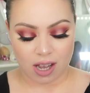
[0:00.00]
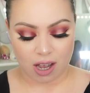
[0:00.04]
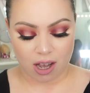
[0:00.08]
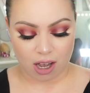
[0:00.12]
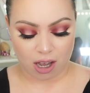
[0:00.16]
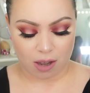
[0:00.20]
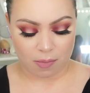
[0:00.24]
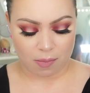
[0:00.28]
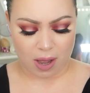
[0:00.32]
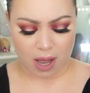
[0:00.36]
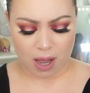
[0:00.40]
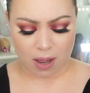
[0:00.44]

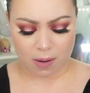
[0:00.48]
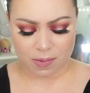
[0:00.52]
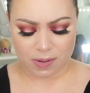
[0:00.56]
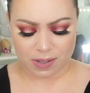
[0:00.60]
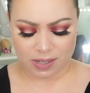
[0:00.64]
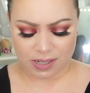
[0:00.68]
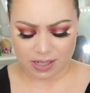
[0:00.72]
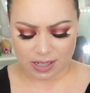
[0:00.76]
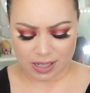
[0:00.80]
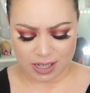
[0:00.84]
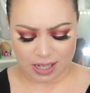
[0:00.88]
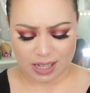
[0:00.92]

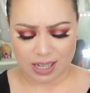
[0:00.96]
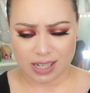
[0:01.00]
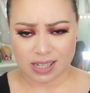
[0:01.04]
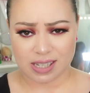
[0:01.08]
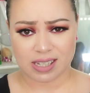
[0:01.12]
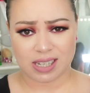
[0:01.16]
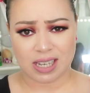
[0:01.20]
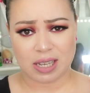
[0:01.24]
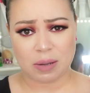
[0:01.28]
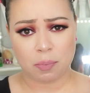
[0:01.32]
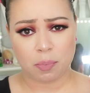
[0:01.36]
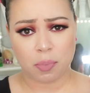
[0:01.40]
Obviously
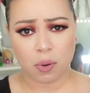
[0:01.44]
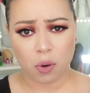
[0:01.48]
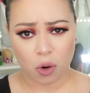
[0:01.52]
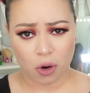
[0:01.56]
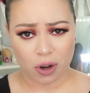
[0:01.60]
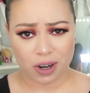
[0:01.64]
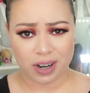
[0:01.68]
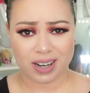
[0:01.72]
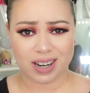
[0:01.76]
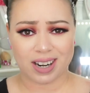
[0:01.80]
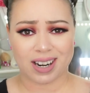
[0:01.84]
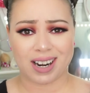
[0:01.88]
it's
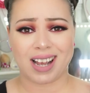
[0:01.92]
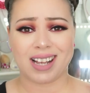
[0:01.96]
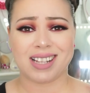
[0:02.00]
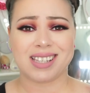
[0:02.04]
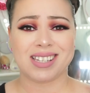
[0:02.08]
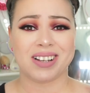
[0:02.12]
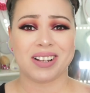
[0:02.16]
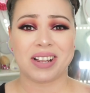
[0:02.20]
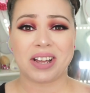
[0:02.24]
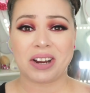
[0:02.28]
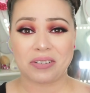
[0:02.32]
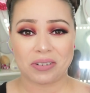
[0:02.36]
important, and I
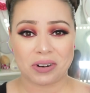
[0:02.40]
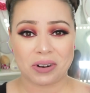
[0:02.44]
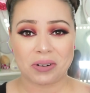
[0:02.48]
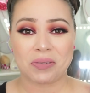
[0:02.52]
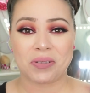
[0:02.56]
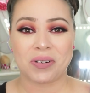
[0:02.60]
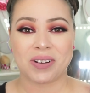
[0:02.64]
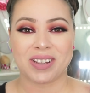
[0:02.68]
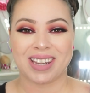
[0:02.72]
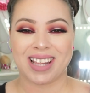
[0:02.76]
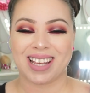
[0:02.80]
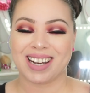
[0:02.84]
tell
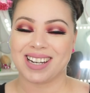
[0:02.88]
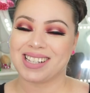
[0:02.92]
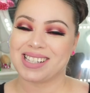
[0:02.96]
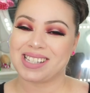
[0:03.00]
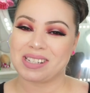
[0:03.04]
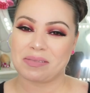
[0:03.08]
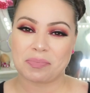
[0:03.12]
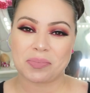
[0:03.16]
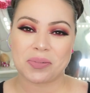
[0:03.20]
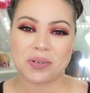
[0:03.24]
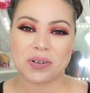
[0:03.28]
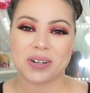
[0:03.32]
everyone that it's
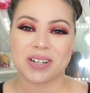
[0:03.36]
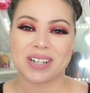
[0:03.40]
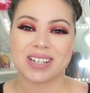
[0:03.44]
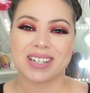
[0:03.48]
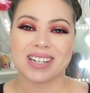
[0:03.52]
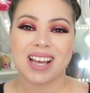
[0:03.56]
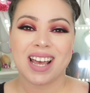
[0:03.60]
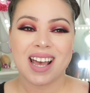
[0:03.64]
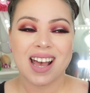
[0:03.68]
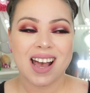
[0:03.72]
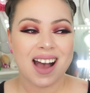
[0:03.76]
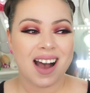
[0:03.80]
important.